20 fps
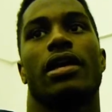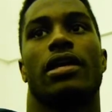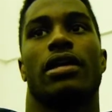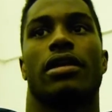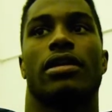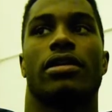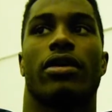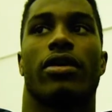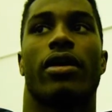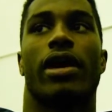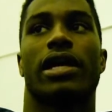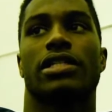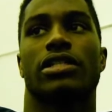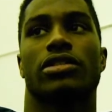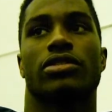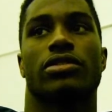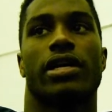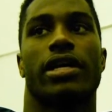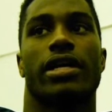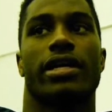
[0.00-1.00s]
You know, I
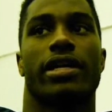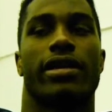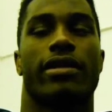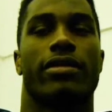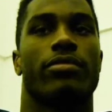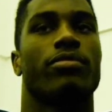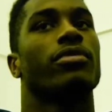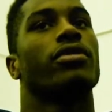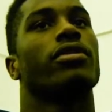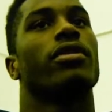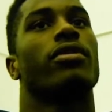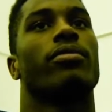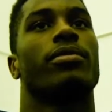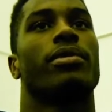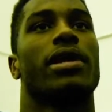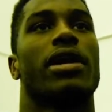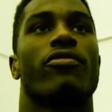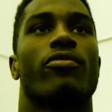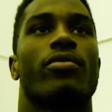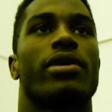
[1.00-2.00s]
just try to get him, you know,
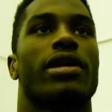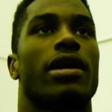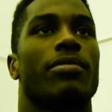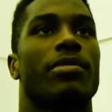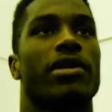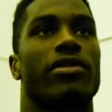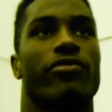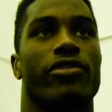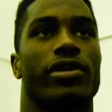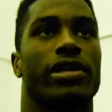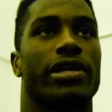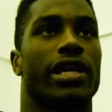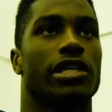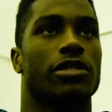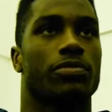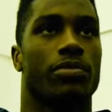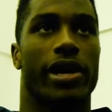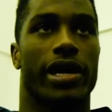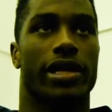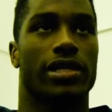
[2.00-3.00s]
whenever we come in for the
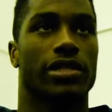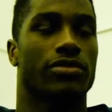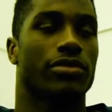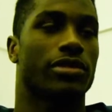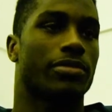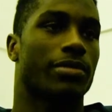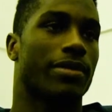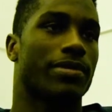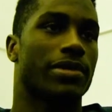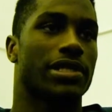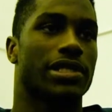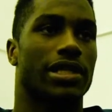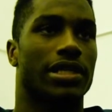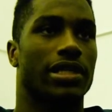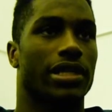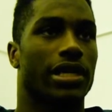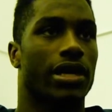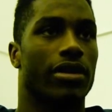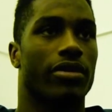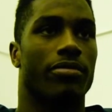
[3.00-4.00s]
next practice, which may be
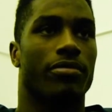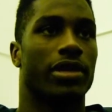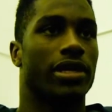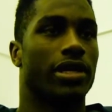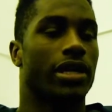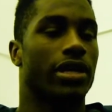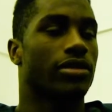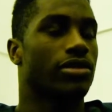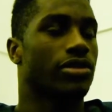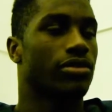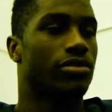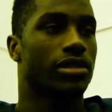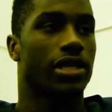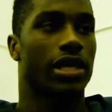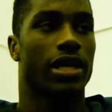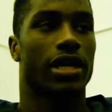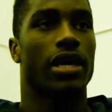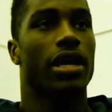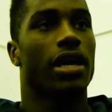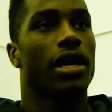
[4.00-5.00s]
Sunday or Monday or
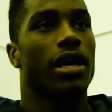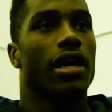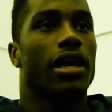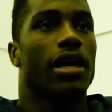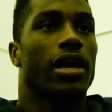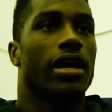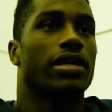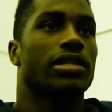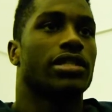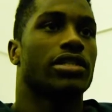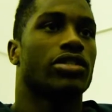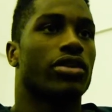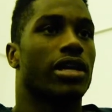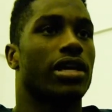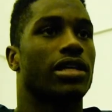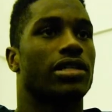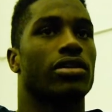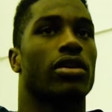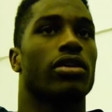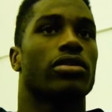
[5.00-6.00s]
Tuesday, and just try
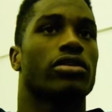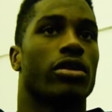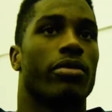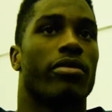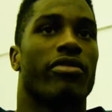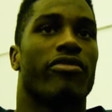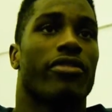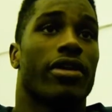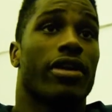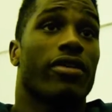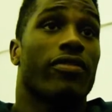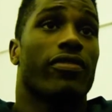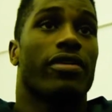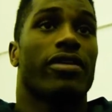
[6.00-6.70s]
to talk to him.